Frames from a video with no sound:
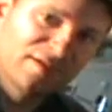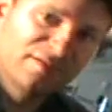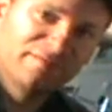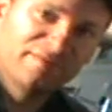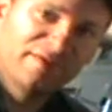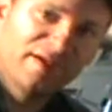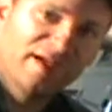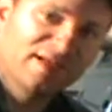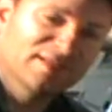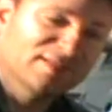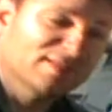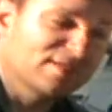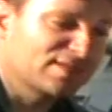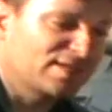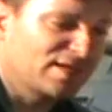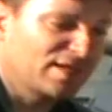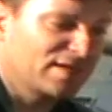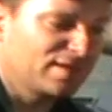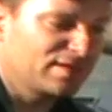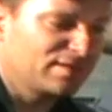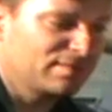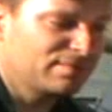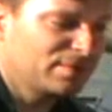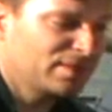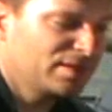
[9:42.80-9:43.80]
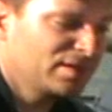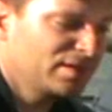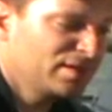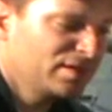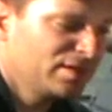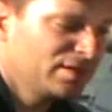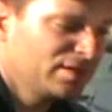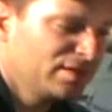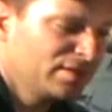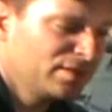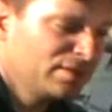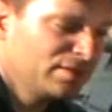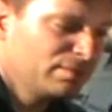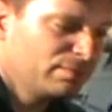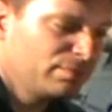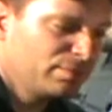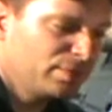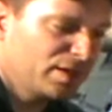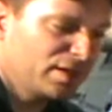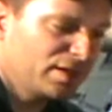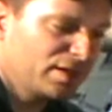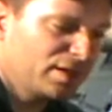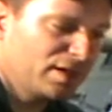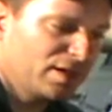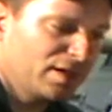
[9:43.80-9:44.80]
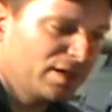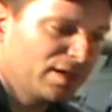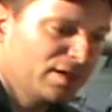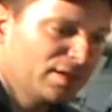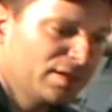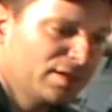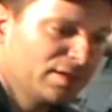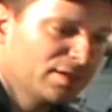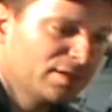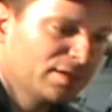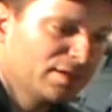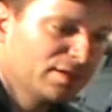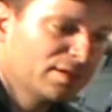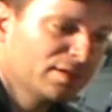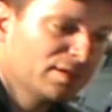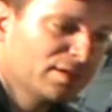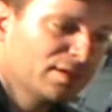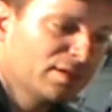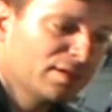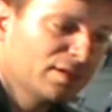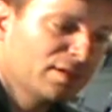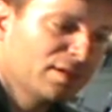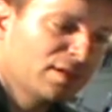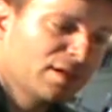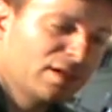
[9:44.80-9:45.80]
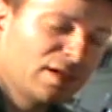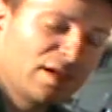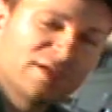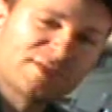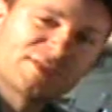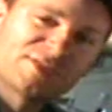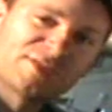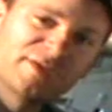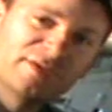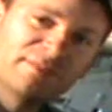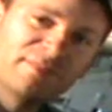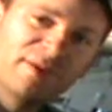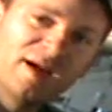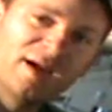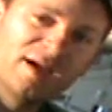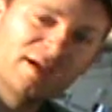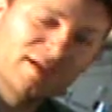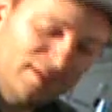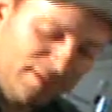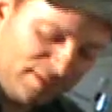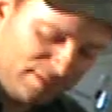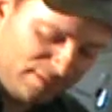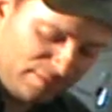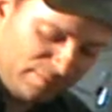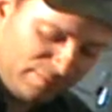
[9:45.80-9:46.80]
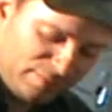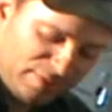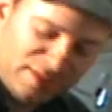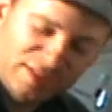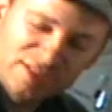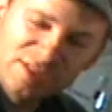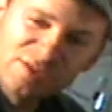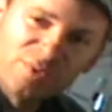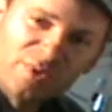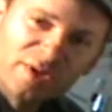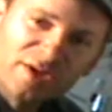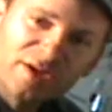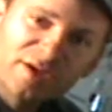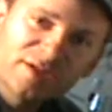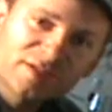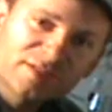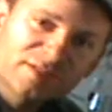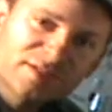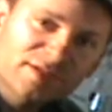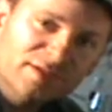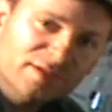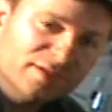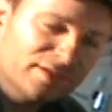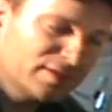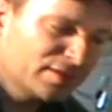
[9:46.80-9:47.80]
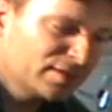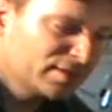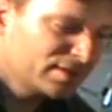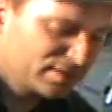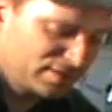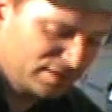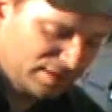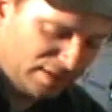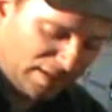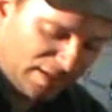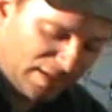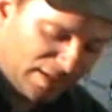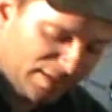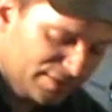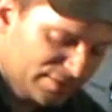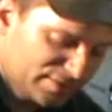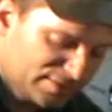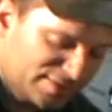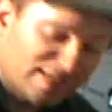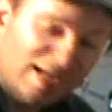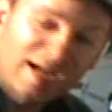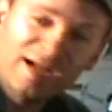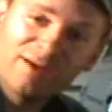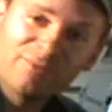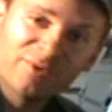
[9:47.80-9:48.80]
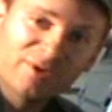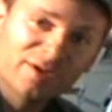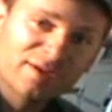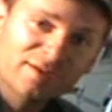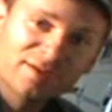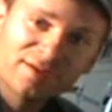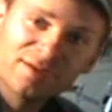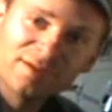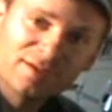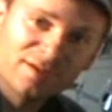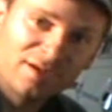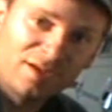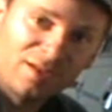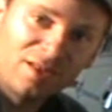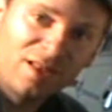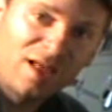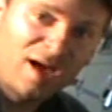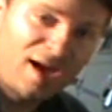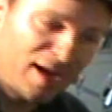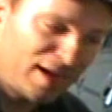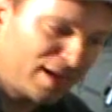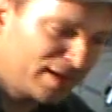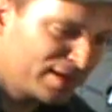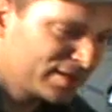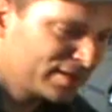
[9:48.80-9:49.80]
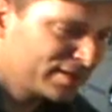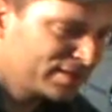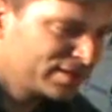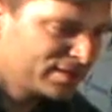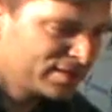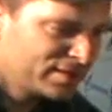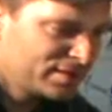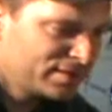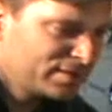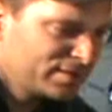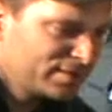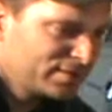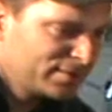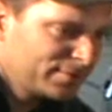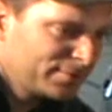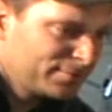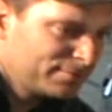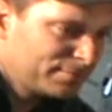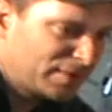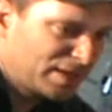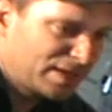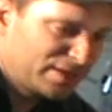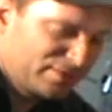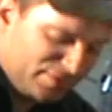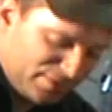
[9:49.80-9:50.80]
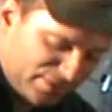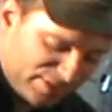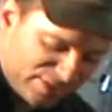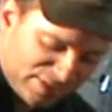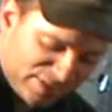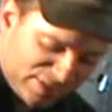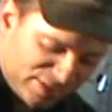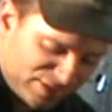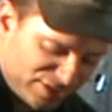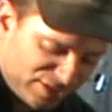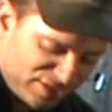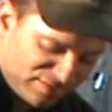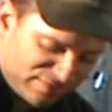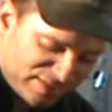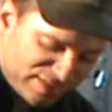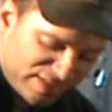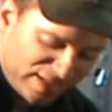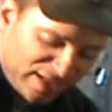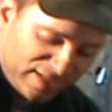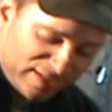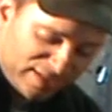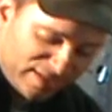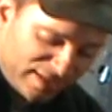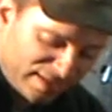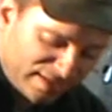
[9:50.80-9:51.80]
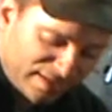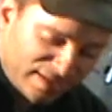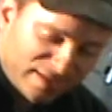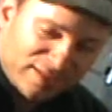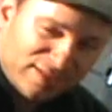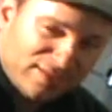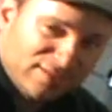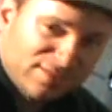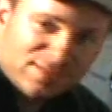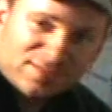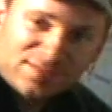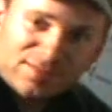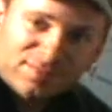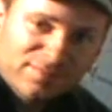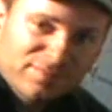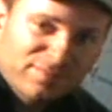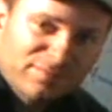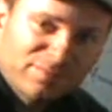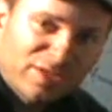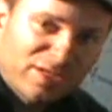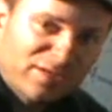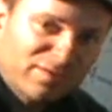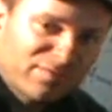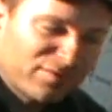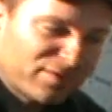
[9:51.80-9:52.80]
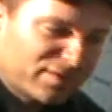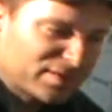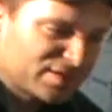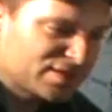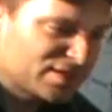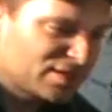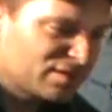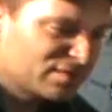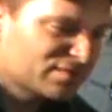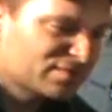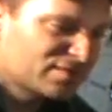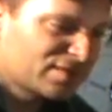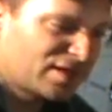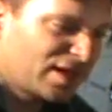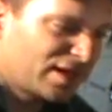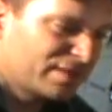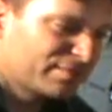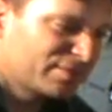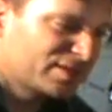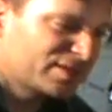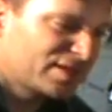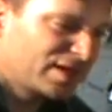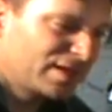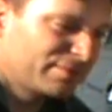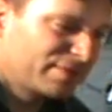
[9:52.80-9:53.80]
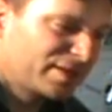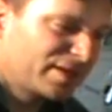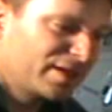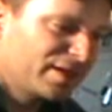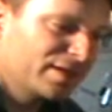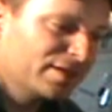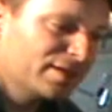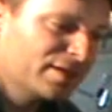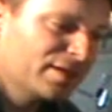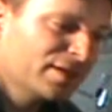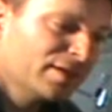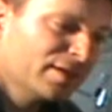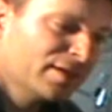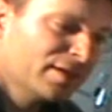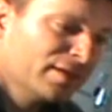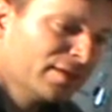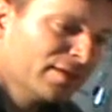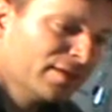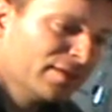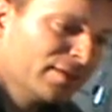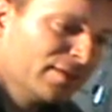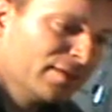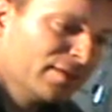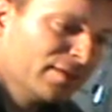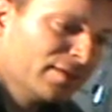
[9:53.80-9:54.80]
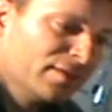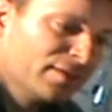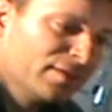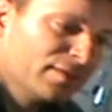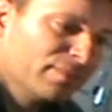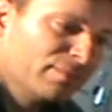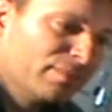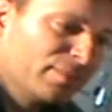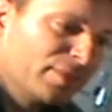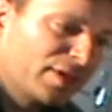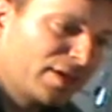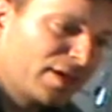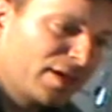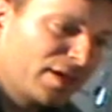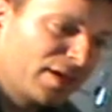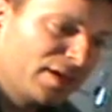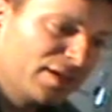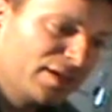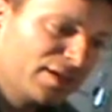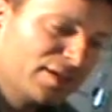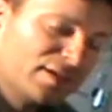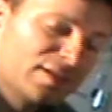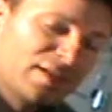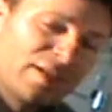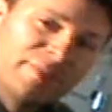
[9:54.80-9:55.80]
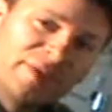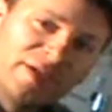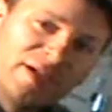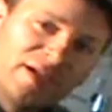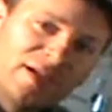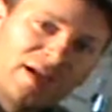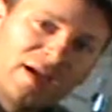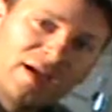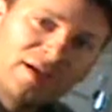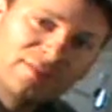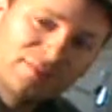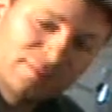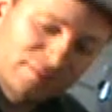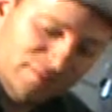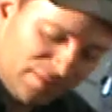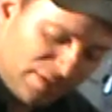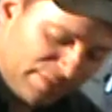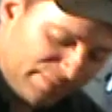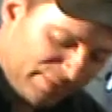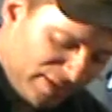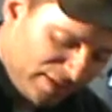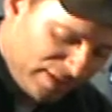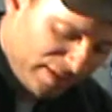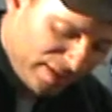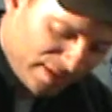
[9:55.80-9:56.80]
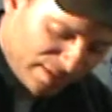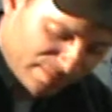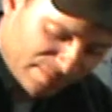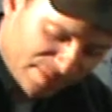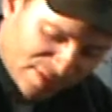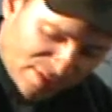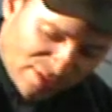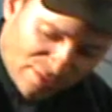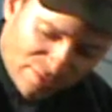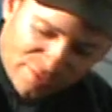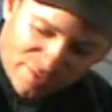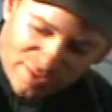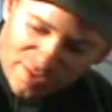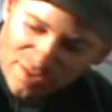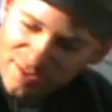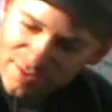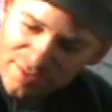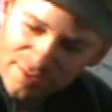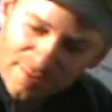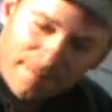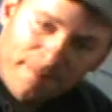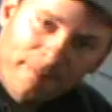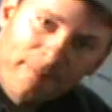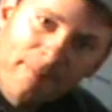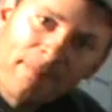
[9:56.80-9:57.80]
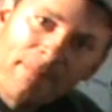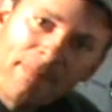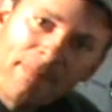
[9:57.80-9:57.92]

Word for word: an advanced setup, but uh, I'll show you mine. But these work good too, and I use that one a lot. And it was just a cheap set, and that thing's paid for itself time and time again. But uh, let me get out, let me heat up this glue gun,